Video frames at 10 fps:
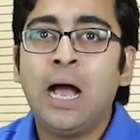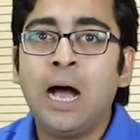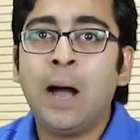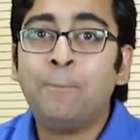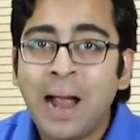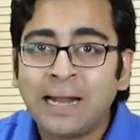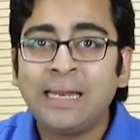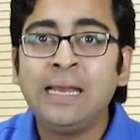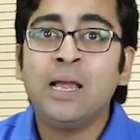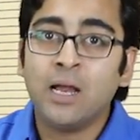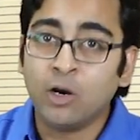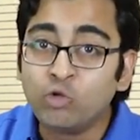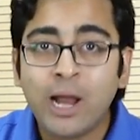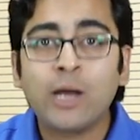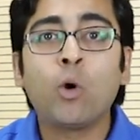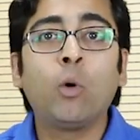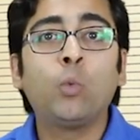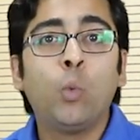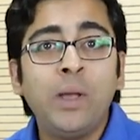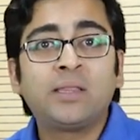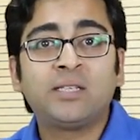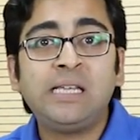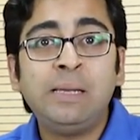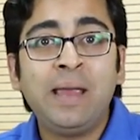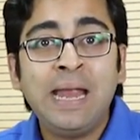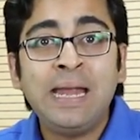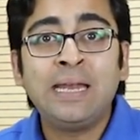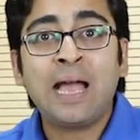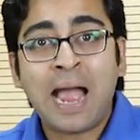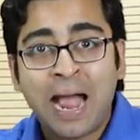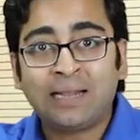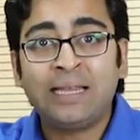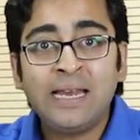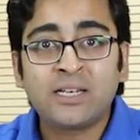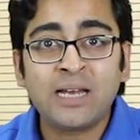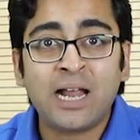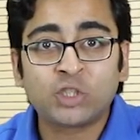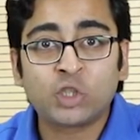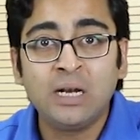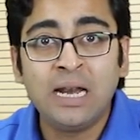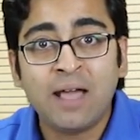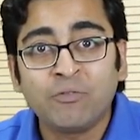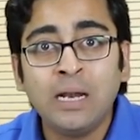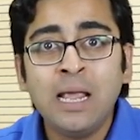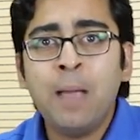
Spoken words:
batting record with Team India at the international level.